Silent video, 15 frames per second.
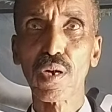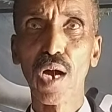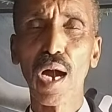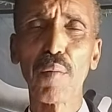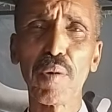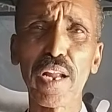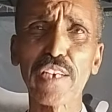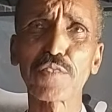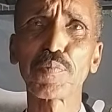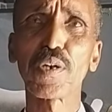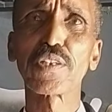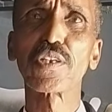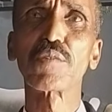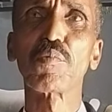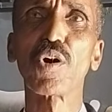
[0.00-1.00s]
I'm an
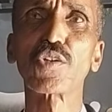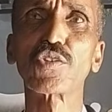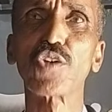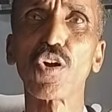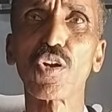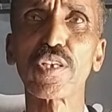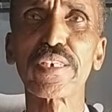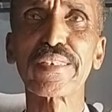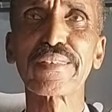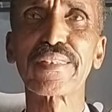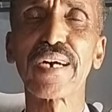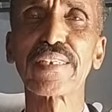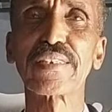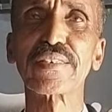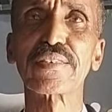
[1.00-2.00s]
expert in both theologies,
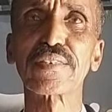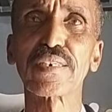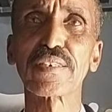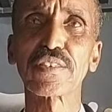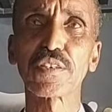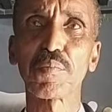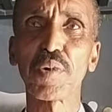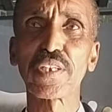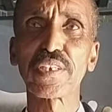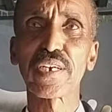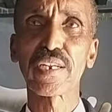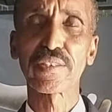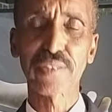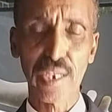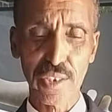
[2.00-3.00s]
that is systematic
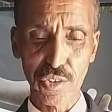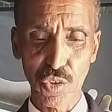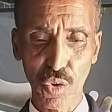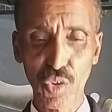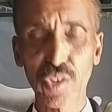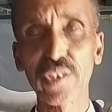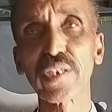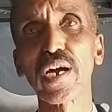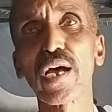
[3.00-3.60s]
Christian theology,